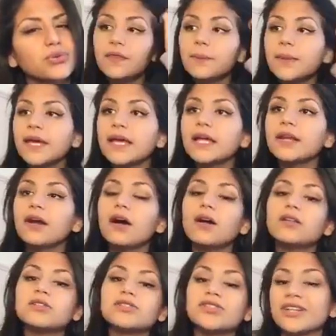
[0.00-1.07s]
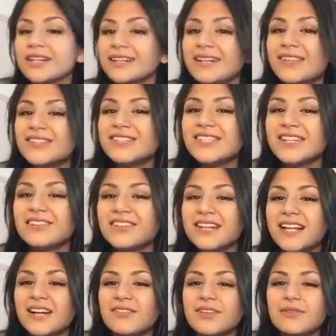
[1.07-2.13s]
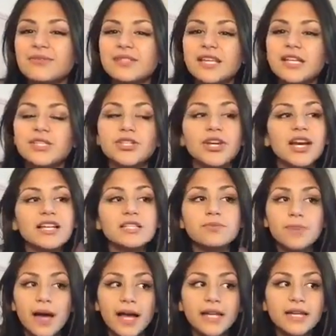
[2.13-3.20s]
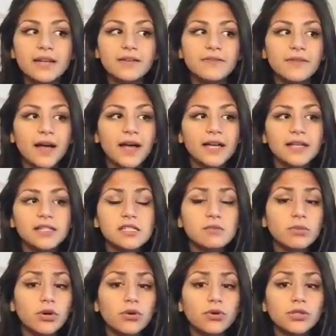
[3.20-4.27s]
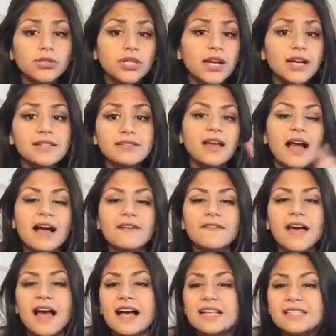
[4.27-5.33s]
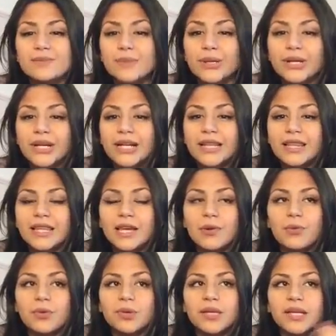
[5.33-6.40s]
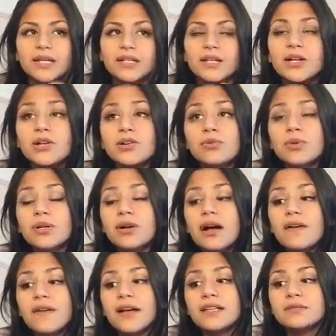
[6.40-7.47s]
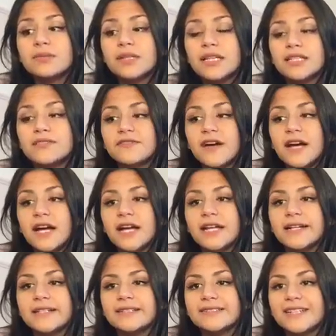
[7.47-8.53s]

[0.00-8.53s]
The man took another cigarette out. He was like, do you guys mind if I smoke? Do you guys have asthma or anything? And we were like, no, we don't have asthma. That's fine.